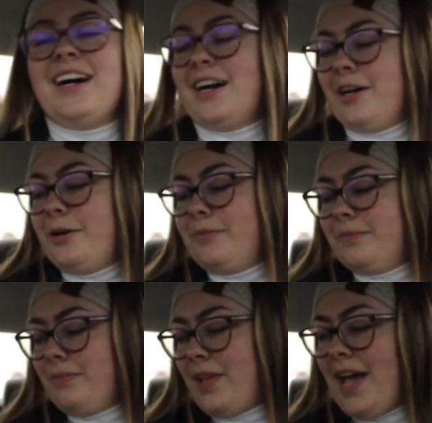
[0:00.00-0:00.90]

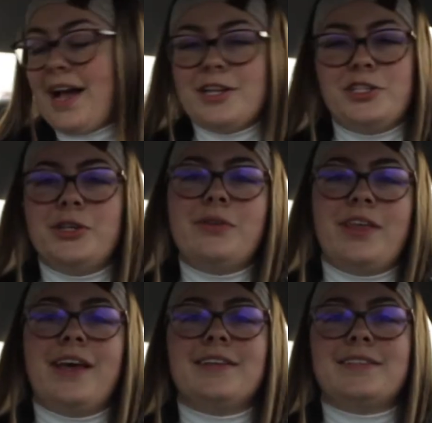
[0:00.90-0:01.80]
Um, I got two
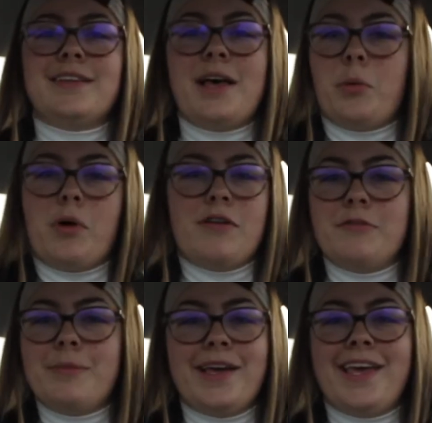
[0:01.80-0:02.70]
things, and one of
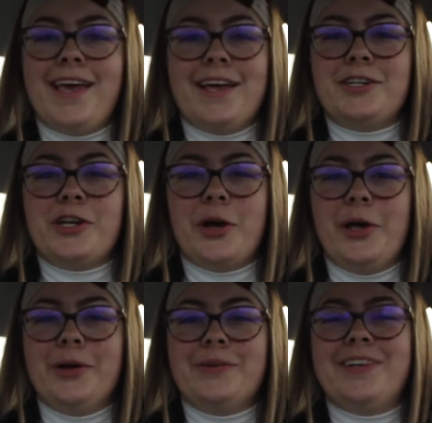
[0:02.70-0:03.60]
them I can't show
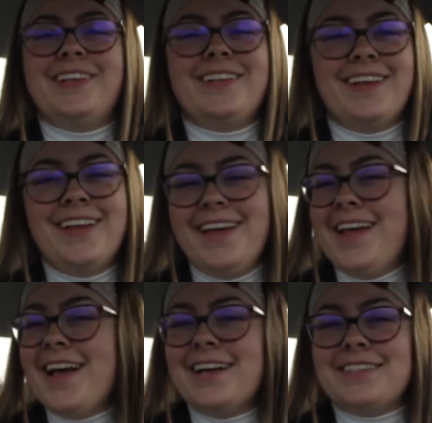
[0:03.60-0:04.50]
you
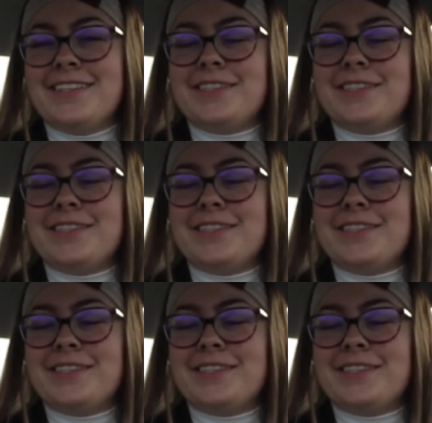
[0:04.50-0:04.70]
because